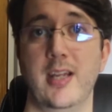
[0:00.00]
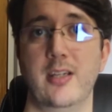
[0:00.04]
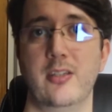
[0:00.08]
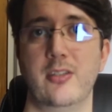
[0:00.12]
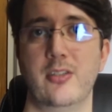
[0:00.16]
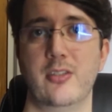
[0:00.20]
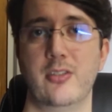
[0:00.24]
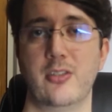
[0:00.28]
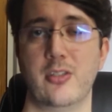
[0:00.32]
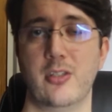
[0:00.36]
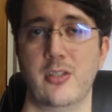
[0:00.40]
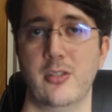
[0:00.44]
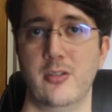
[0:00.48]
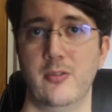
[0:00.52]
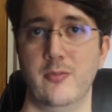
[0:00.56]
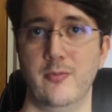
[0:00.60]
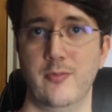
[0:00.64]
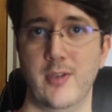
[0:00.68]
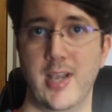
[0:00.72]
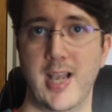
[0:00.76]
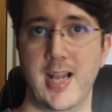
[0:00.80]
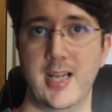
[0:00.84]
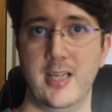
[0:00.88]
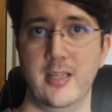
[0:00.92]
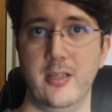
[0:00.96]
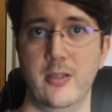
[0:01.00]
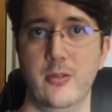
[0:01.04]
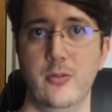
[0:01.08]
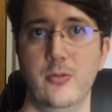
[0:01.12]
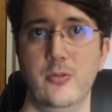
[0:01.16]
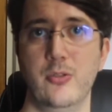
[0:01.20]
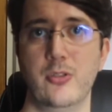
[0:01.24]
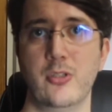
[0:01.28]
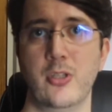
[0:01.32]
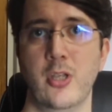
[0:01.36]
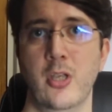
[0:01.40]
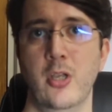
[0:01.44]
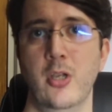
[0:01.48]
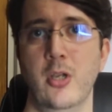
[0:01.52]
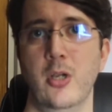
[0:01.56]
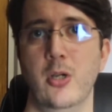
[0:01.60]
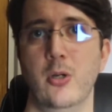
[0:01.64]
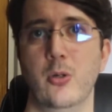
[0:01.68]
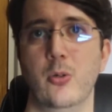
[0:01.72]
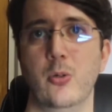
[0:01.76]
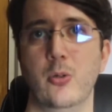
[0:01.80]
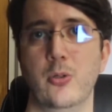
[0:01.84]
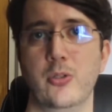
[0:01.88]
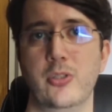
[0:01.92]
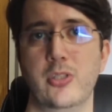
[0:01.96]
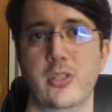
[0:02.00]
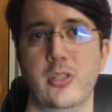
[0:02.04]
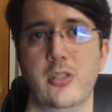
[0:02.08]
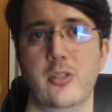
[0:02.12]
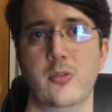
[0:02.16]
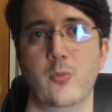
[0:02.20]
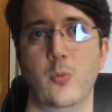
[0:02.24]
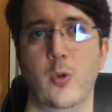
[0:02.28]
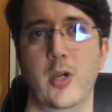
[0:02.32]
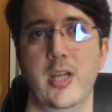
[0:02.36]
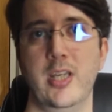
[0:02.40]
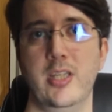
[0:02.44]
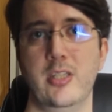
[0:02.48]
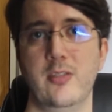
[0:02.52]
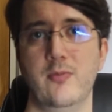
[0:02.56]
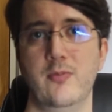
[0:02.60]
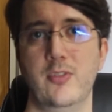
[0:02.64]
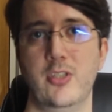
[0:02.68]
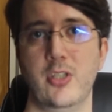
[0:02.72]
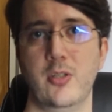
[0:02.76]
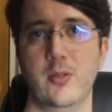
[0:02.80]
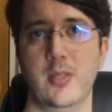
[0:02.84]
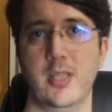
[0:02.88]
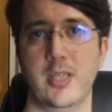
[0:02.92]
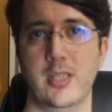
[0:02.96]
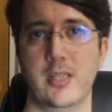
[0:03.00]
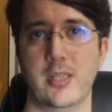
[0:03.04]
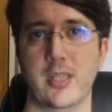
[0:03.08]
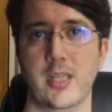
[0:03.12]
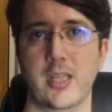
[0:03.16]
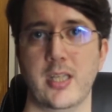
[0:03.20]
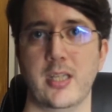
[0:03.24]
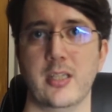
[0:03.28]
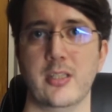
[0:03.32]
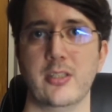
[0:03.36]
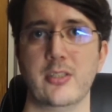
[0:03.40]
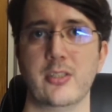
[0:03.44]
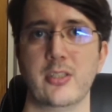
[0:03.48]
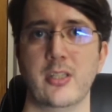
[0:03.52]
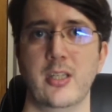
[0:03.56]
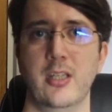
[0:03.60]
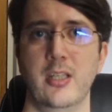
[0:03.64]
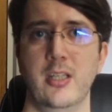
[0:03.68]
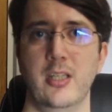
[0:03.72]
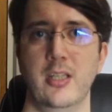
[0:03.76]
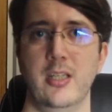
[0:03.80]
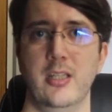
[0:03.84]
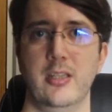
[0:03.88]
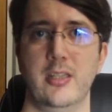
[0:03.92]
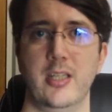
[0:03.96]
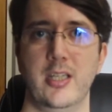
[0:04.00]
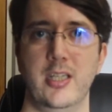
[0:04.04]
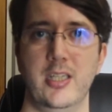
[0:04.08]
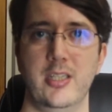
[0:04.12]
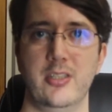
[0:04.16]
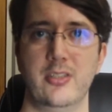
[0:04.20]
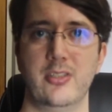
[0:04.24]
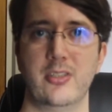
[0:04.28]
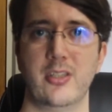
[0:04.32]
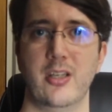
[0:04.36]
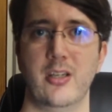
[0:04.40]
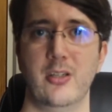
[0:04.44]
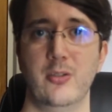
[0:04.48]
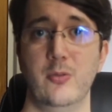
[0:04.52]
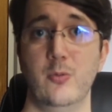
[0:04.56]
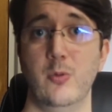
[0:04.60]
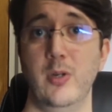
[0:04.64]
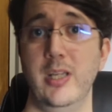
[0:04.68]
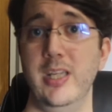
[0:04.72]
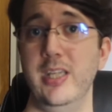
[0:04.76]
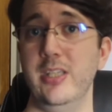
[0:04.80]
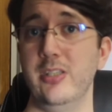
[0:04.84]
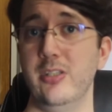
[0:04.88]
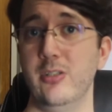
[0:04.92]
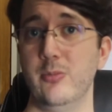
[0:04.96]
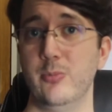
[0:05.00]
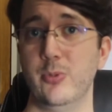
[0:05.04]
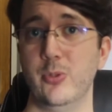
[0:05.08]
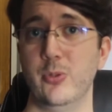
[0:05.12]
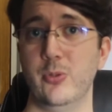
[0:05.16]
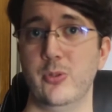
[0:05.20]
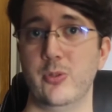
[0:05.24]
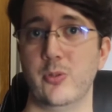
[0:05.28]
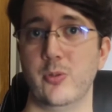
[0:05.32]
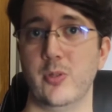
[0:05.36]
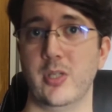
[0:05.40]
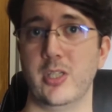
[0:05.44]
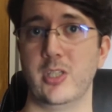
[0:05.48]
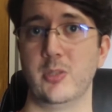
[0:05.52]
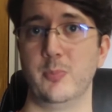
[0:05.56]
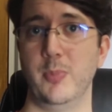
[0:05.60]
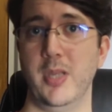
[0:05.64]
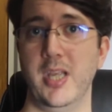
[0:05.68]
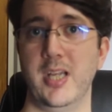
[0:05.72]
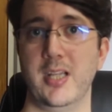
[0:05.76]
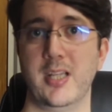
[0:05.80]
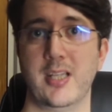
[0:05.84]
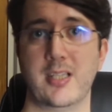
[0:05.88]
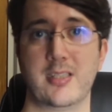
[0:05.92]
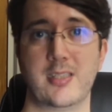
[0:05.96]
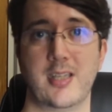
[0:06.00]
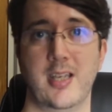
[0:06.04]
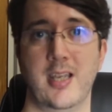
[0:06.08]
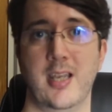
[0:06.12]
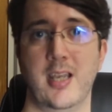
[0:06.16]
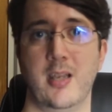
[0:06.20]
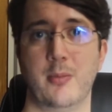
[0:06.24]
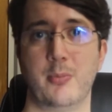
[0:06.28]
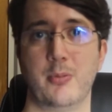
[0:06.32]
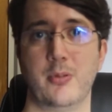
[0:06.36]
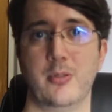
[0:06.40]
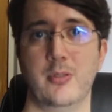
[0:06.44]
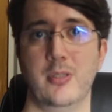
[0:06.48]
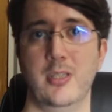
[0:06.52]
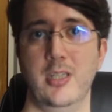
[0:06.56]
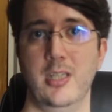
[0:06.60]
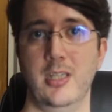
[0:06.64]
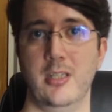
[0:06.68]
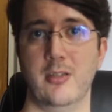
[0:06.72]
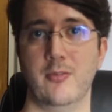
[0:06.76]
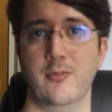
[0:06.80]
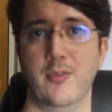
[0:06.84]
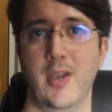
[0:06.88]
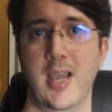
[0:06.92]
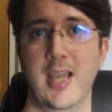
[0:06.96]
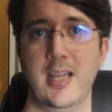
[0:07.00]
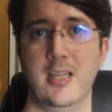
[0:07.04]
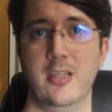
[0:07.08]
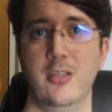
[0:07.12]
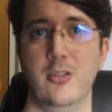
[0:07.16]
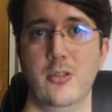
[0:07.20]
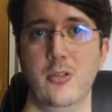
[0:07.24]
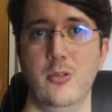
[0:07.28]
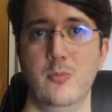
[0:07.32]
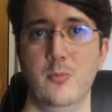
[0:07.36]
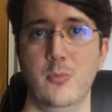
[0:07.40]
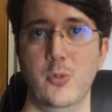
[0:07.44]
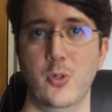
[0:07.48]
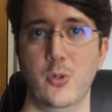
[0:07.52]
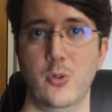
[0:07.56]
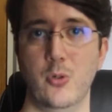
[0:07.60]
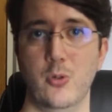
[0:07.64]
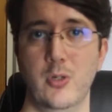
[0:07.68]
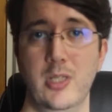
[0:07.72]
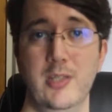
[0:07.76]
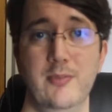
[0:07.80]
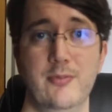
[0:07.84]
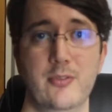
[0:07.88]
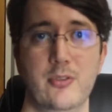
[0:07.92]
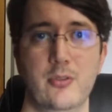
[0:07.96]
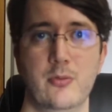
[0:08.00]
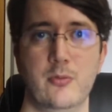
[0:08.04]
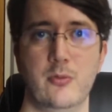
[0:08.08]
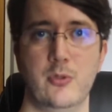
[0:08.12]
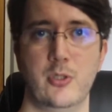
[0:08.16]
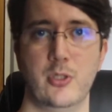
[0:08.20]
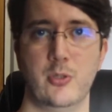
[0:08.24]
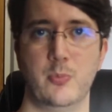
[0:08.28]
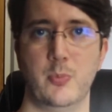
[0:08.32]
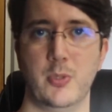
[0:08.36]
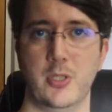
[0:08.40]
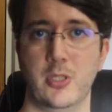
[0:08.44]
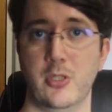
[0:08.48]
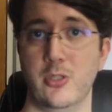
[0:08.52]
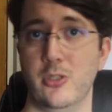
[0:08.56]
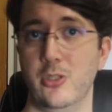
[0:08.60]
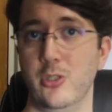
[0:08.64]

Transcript: certain values or certain ways of doing things, then it's unreasonable to expect that to happen in a vacuum or even just because